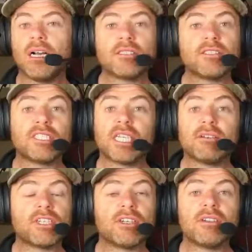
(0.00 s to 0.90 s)
just out of
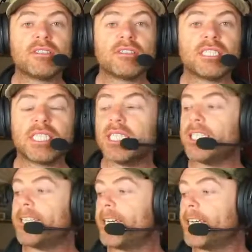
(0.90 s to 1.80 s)

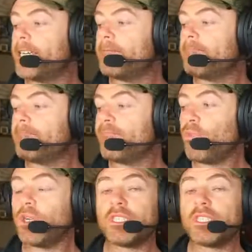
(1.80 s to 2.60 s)
curiosity, what